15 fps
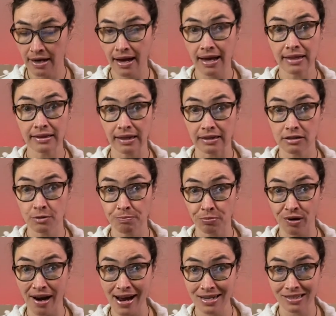and let's
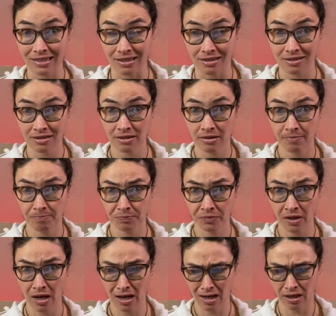practice.
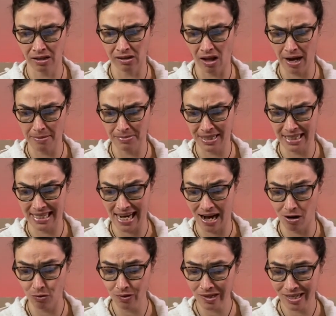Climb
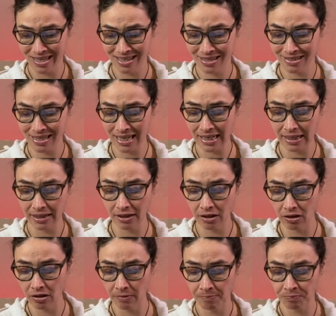down, said
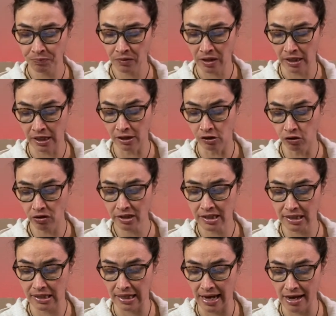Eagle. He looked at
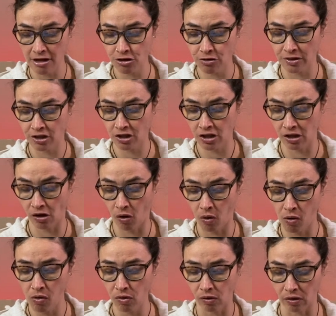the entrance to the
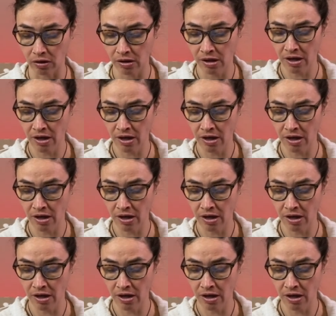hole.